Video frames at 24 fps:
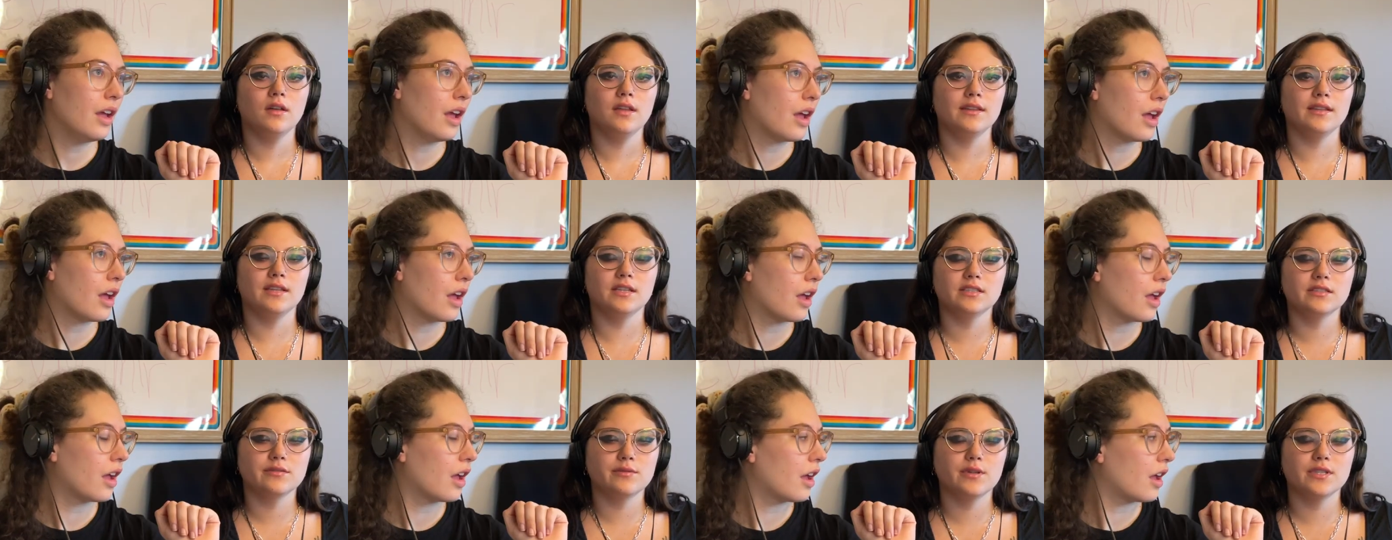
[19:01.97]
Speaker 1: And
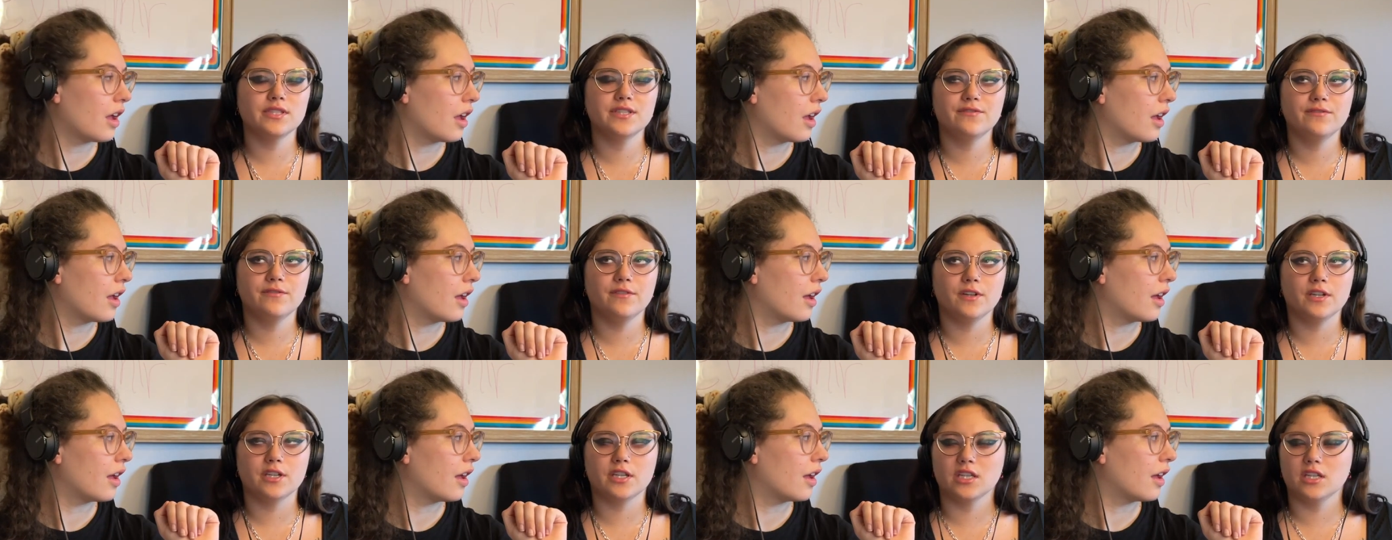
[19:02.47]
that's why it's
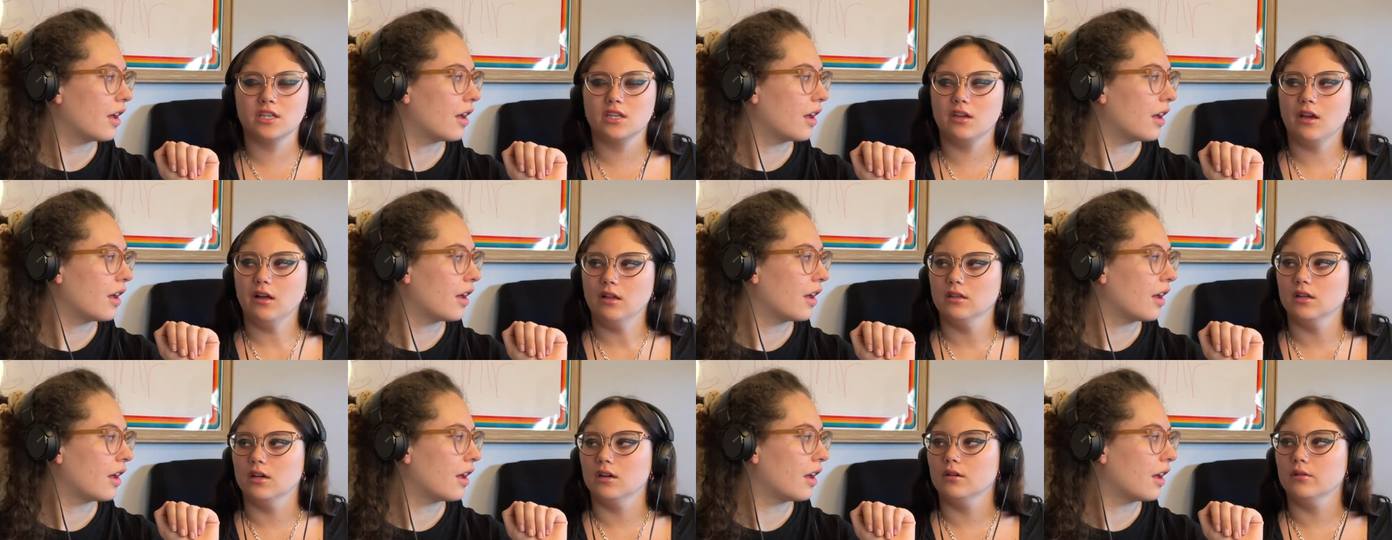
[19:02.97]
fucking
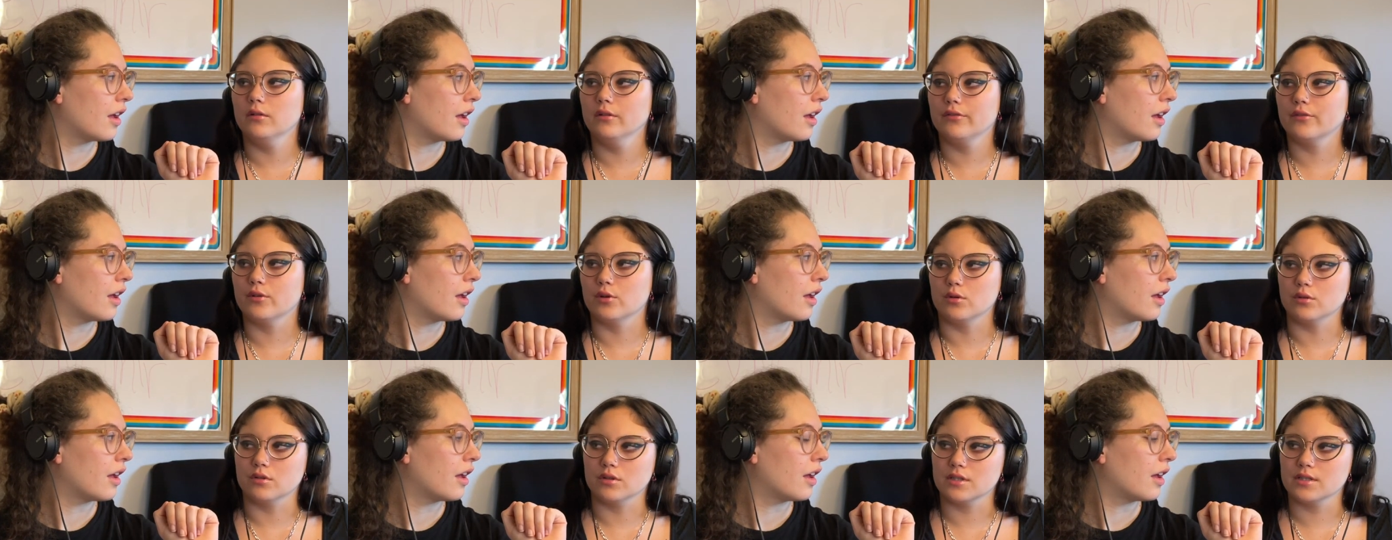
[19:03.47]
yellow, of
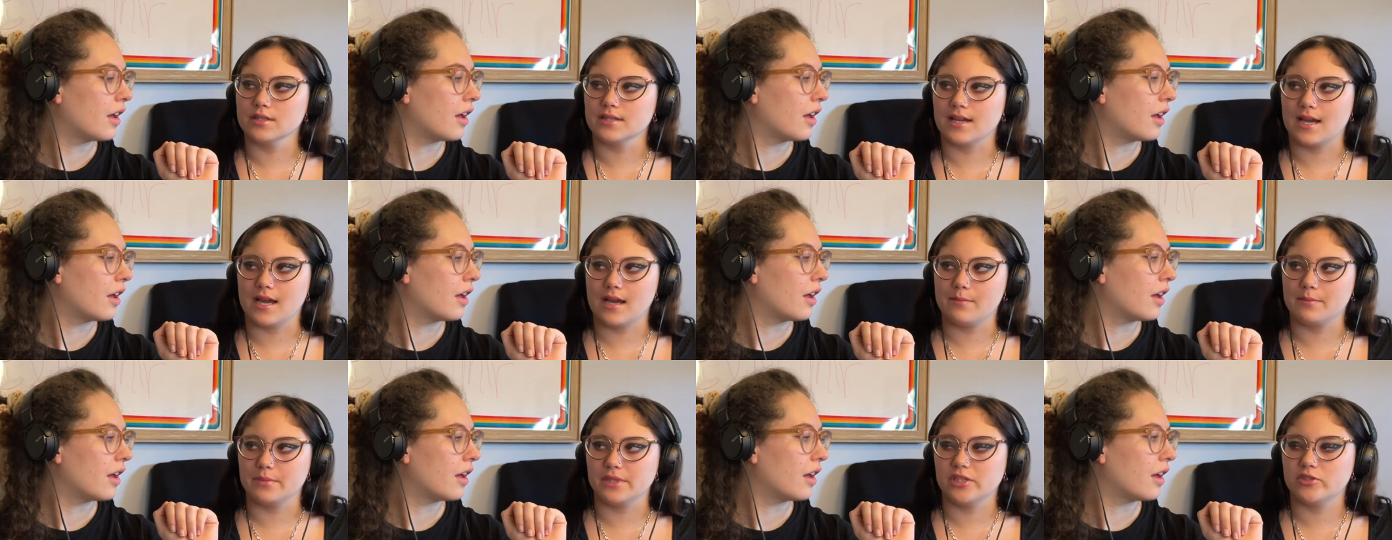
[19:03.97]
course.
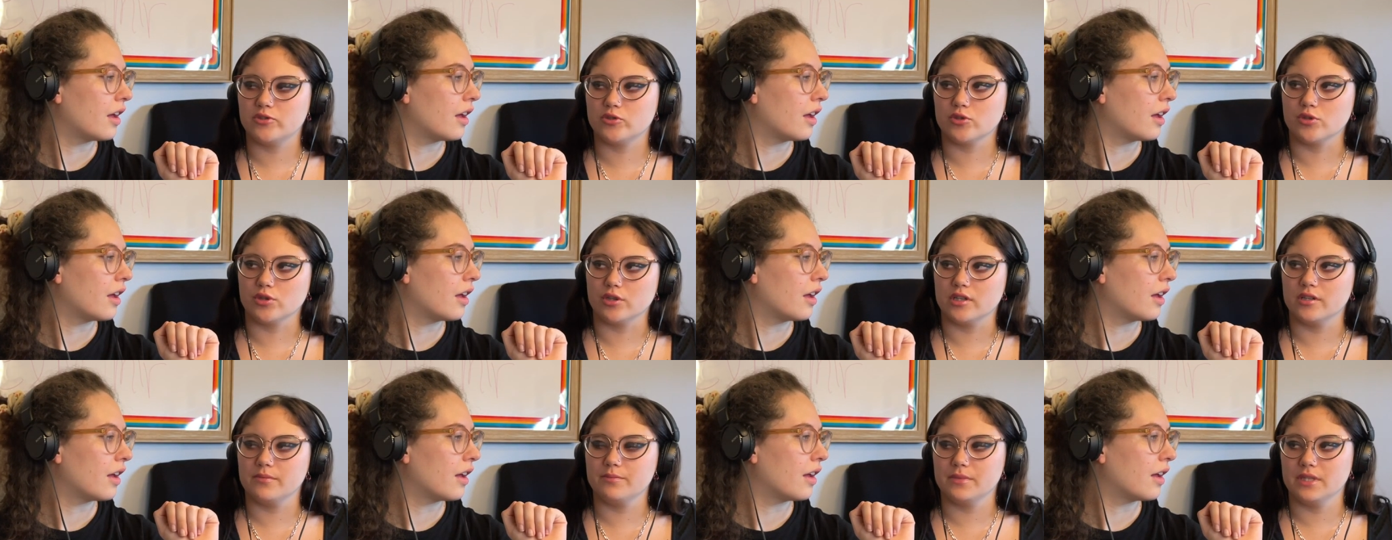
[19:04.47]
Happy
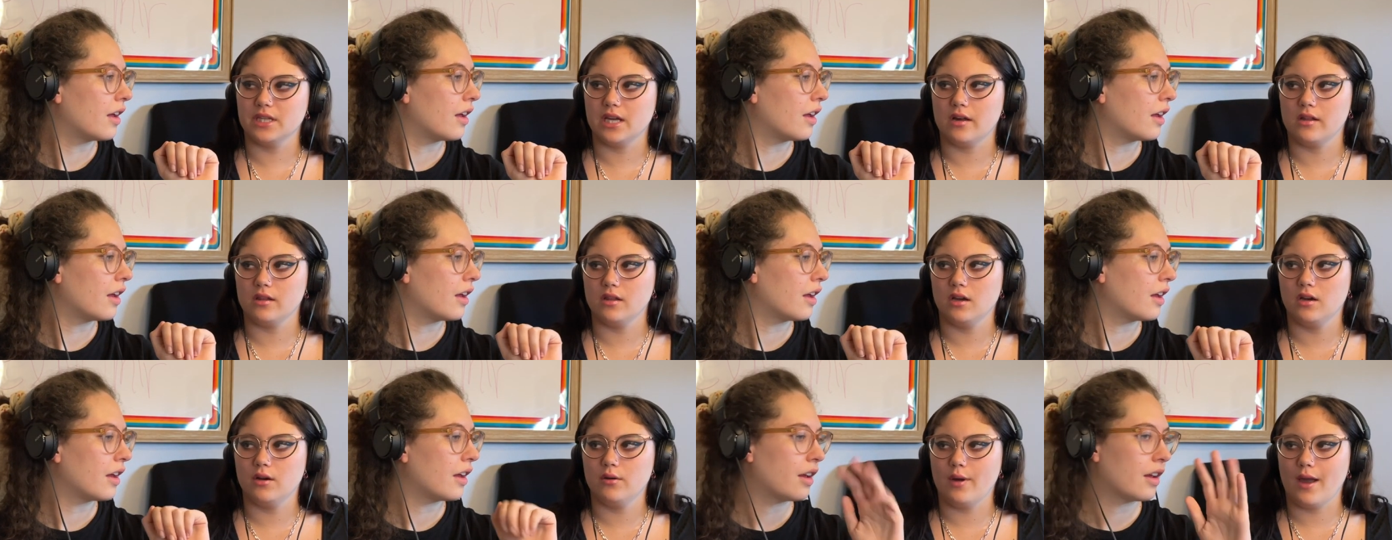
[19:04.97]
strip,
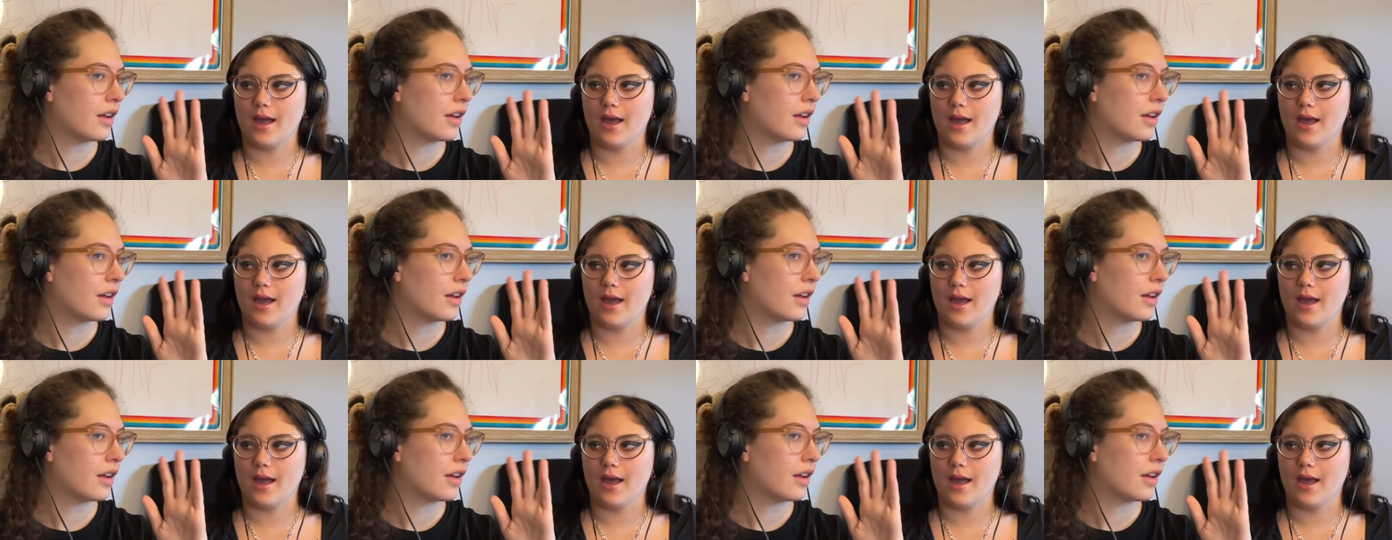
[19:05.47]
yellow,